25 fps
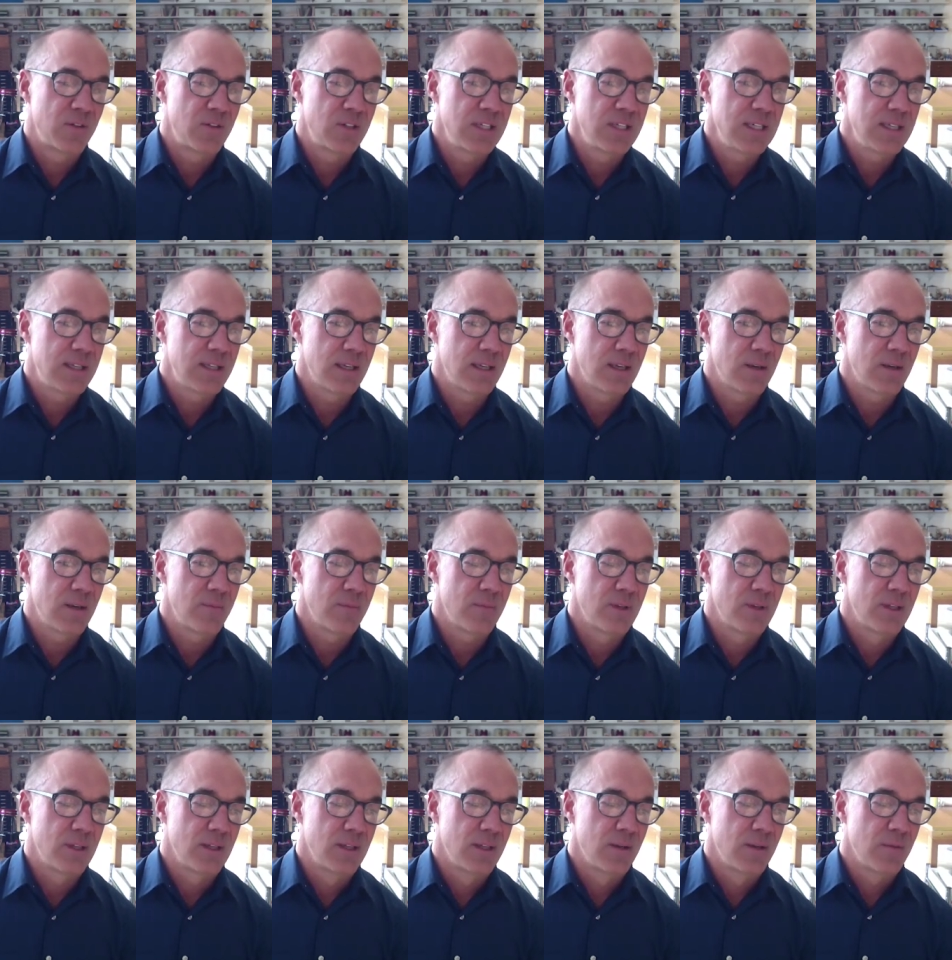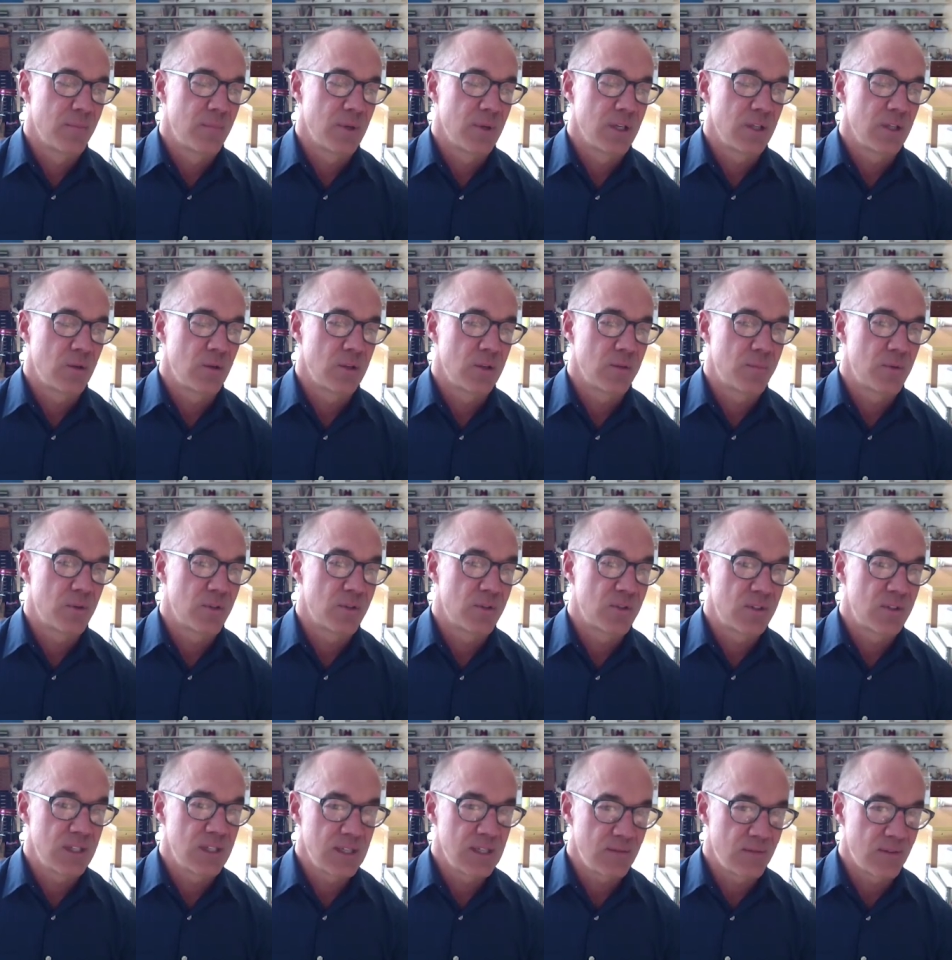see them, but you could
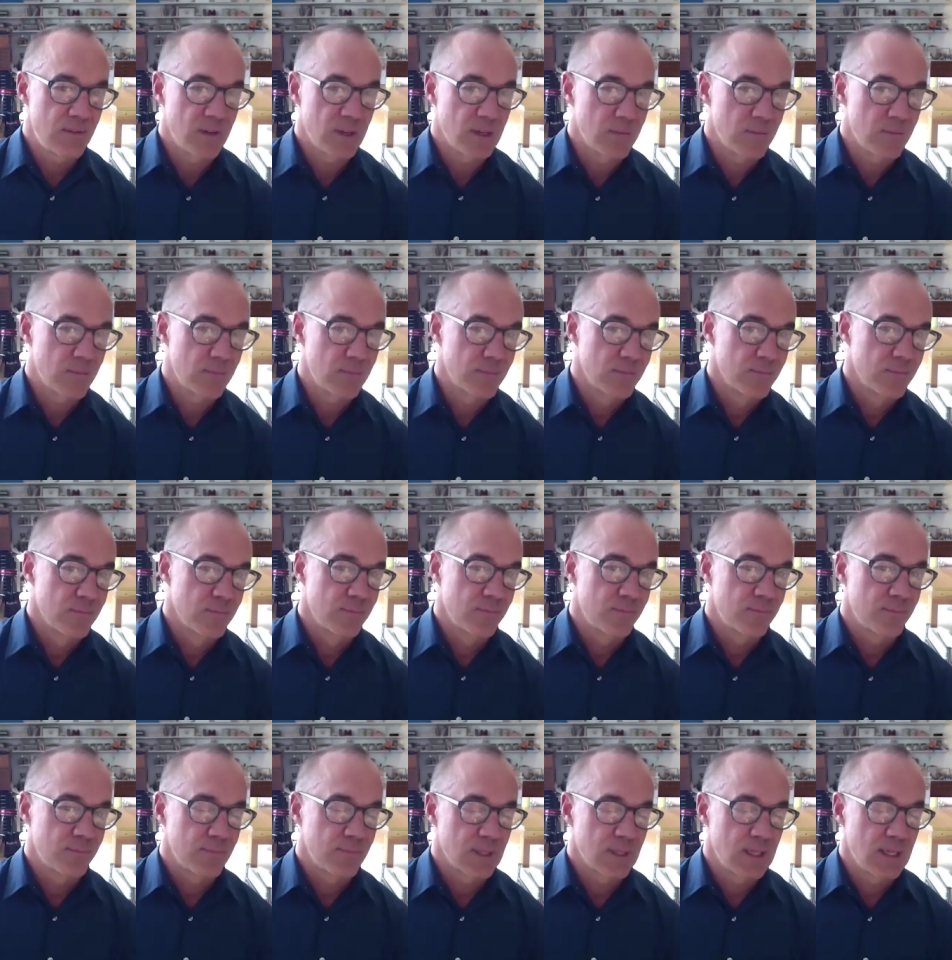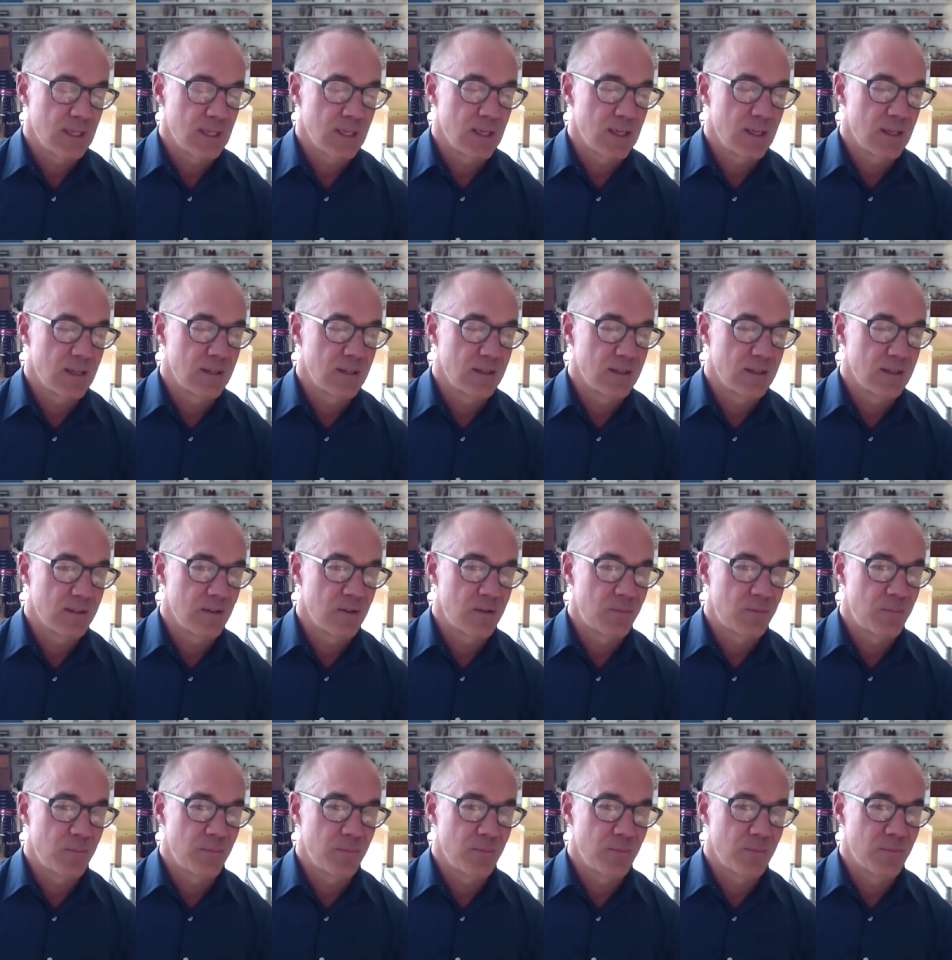perceive them. And this
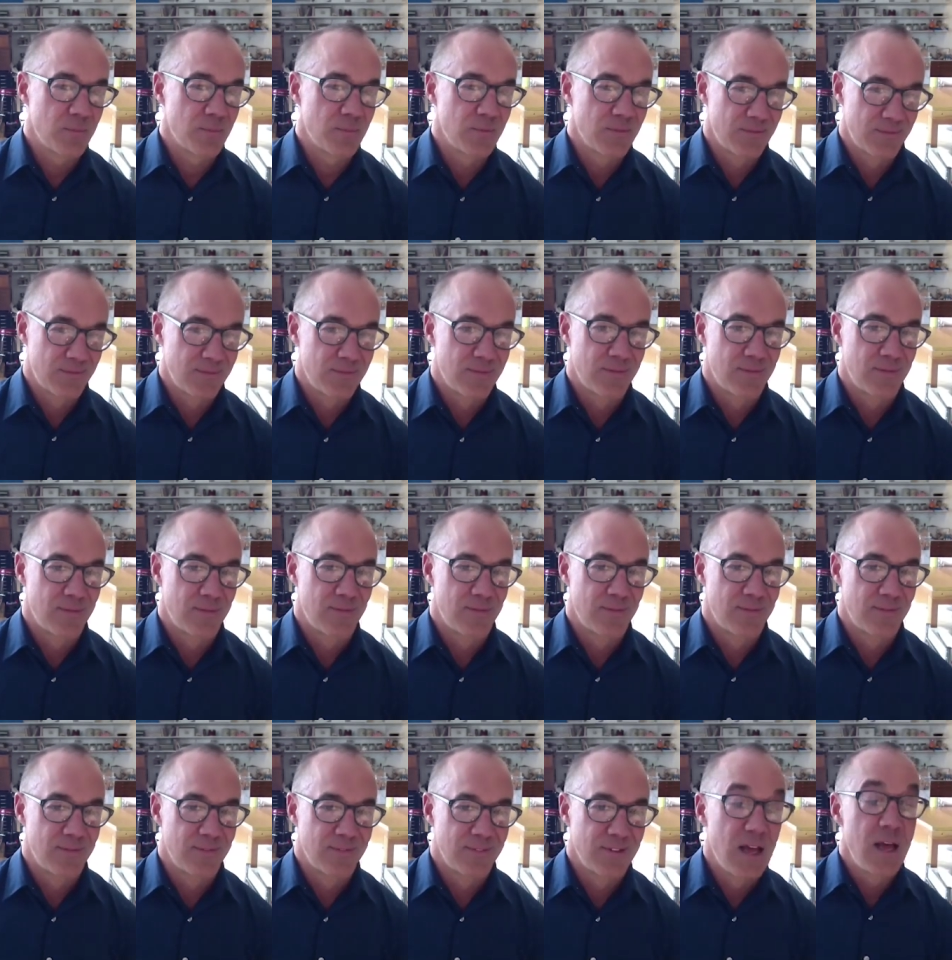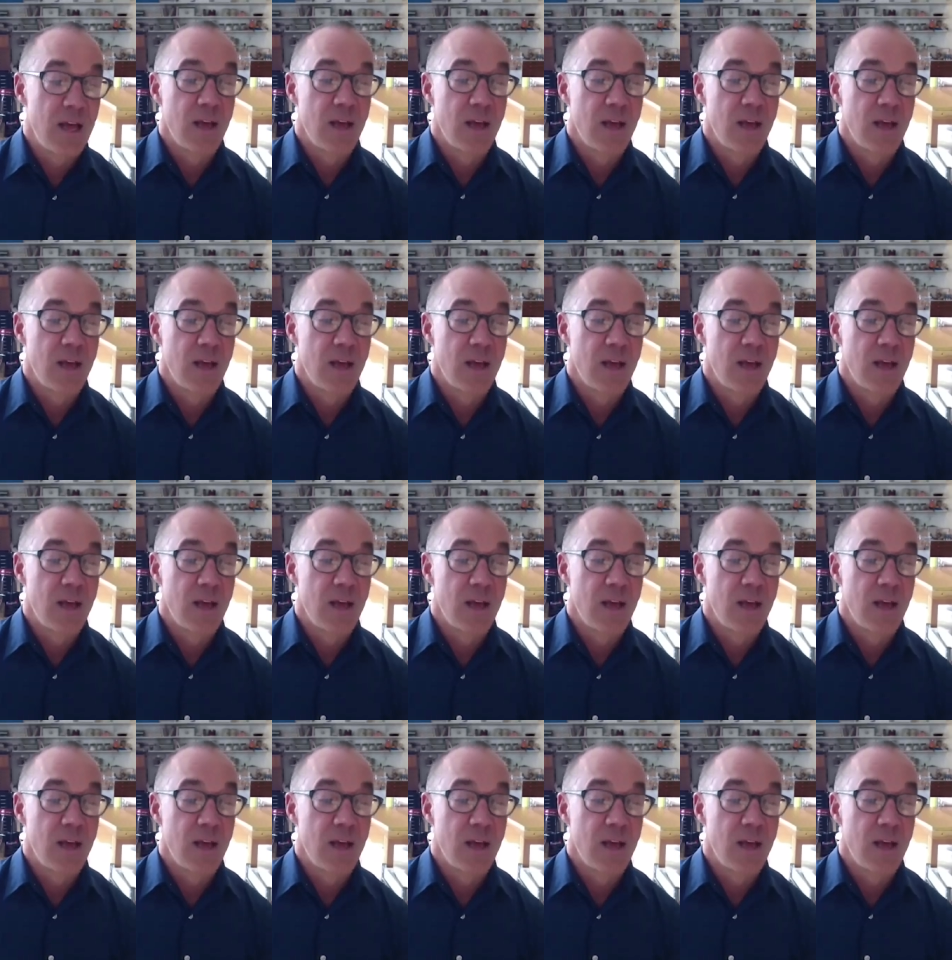uh,